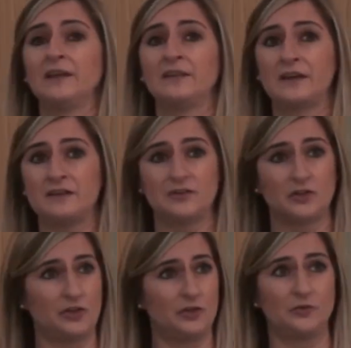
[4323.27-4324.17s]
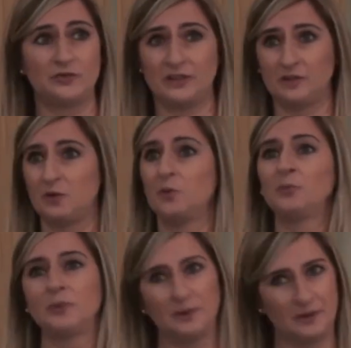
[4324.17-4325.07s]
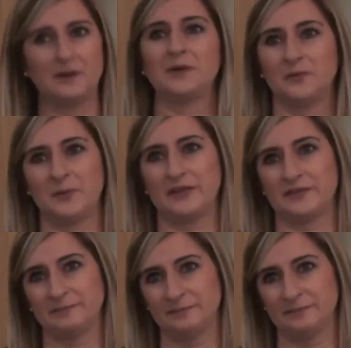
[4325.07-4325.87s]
that is your cue to get up and out of bed.